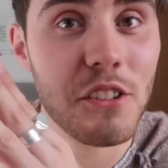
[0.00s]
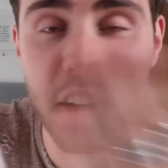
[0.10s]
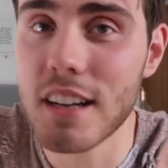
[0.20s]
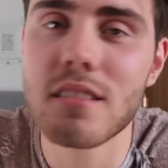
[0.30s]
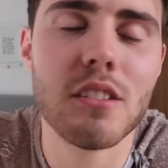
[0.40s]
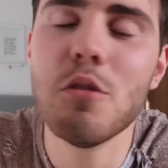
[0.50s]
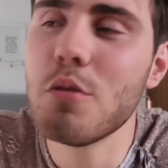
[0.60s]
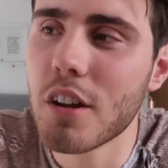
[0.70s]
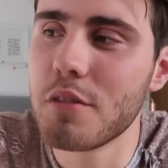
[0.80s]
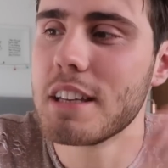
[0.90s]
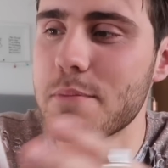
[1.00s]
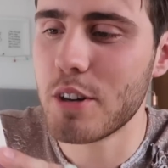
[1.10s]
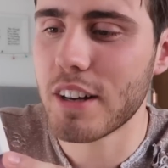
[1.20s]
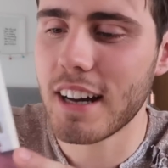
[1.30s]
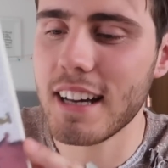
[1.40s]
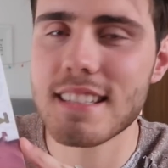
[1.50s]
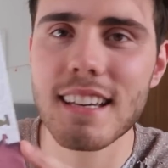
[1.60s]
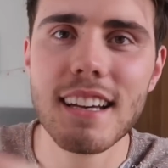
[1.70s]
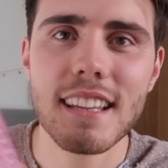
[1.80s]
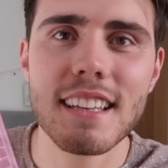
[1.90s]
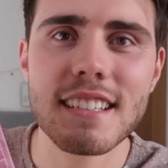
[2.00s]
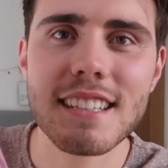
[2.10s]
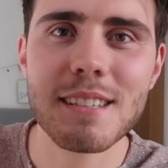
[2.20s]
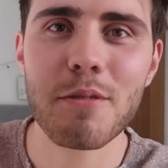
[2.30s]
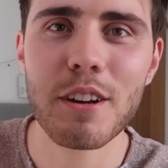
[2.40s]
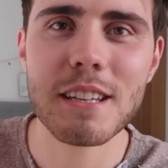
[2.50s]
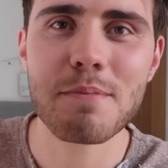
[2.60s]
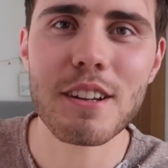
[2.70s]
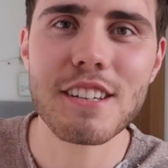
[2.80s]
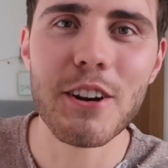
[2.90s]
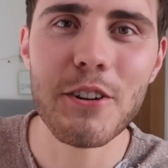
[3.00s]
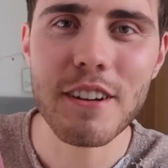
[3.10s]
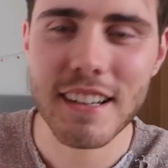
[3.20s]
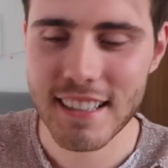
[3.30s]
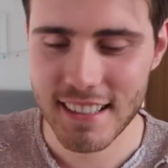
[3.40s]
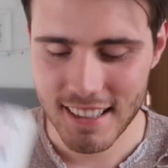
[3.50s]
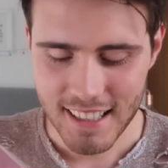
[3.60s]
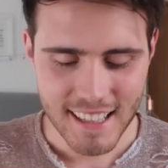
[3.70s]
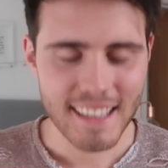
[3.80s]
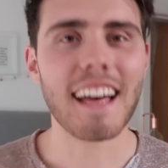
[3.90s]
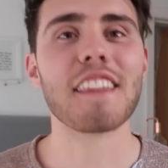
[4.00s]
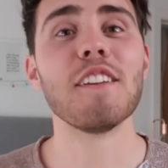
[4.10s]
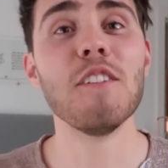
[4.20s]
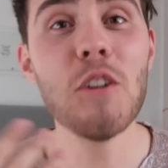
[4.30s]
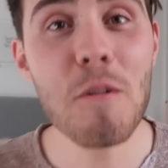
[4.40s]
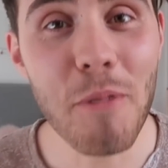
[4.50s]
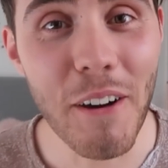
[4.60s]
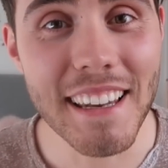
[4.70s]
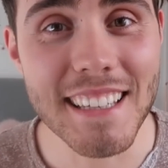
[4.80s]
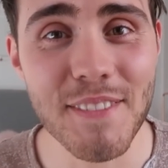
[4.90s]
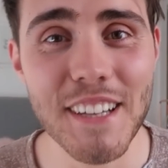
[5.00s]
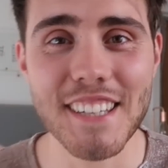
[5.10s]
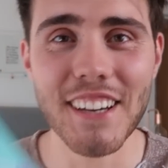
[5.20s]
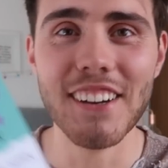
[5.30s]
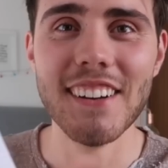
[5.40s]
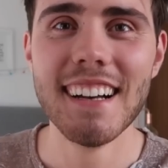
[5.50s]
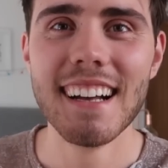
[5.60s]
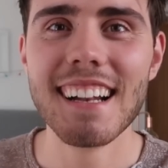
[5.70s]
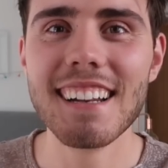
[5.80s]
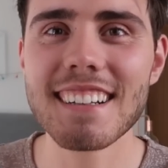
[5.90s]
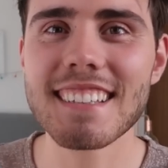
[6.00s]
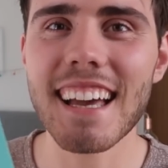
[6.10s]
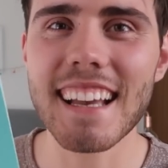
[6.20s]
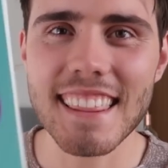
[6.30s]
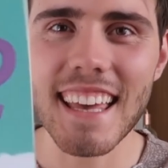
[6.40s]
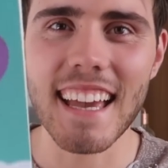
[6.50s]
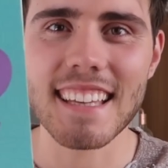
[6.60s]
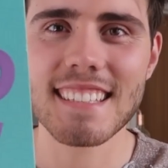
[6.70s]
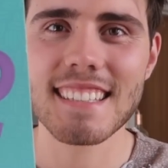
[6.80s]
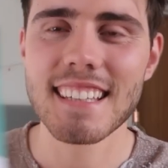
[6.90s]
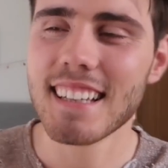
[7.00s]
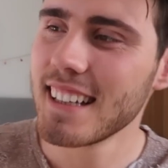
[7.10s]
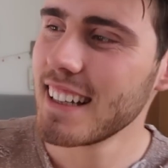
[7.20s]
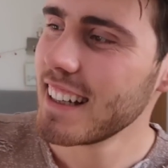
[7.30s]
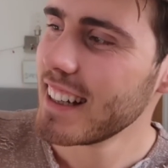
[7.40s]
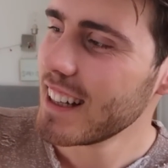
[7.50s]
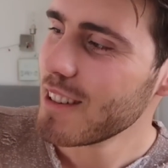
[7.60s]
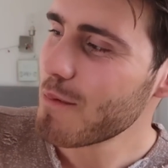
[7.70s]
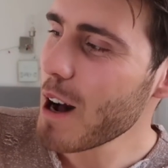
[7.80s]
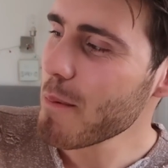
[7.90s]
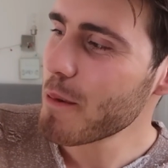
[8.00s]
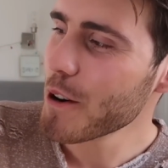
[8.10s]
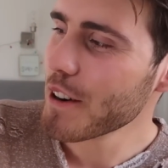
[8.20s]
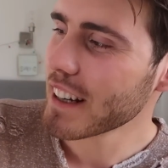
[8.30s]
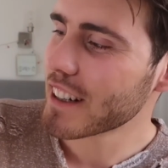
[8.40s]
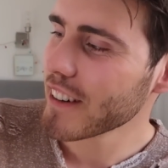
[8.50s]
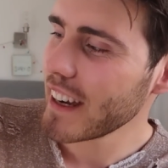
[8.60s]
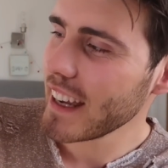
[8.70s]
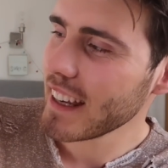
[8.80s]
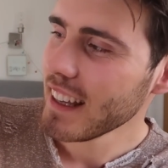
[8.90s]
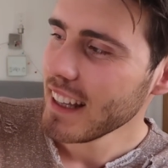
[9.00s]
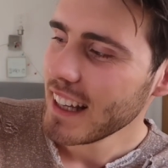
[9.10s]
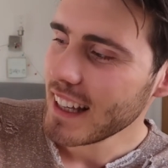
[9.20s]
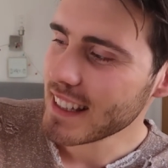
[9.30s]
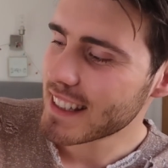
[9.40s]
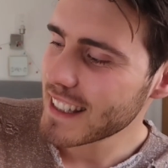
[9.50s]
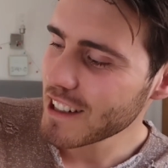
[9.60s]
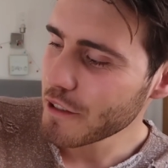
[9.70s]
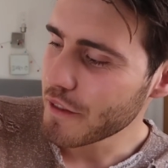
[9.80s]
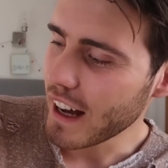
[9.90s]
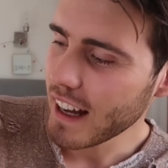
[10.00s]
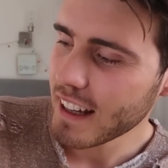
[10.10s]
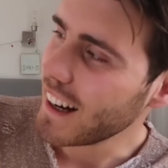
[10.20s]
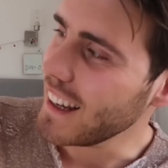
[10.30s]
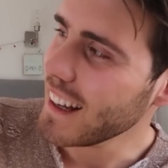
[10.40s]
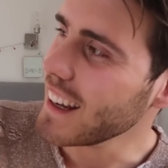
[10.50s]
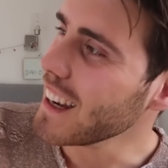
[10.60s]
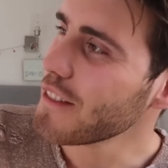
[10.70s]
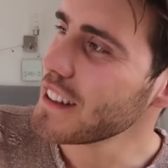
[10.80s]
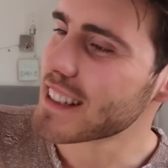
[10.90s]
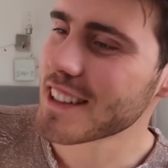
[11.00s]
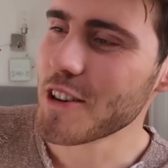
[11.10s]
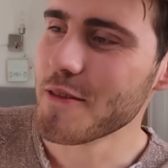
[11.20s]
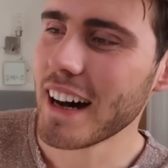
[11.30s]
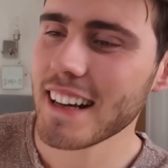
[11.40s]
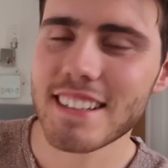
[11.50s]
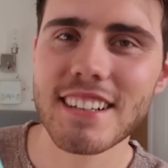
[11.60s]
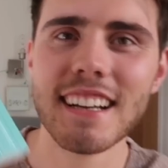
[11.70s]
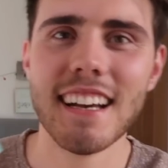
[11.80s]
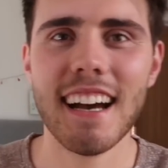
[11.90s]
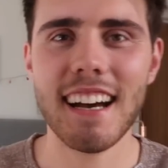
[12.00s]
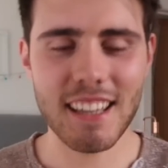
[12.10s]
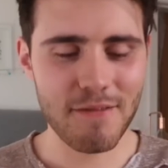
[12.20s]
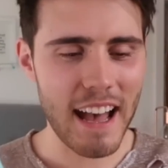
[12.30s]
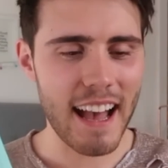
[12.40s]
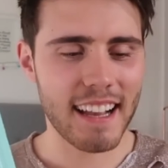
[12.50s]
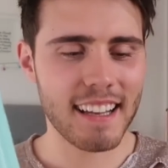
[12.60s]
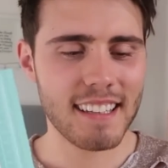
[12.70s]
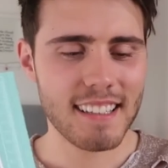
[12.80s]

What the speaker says: You guys, you all know this book, guys. This is the Pointless Book 2. Now the new Pointless Book 2 looks like this. Purple and green and silver. I love it so much. And the back.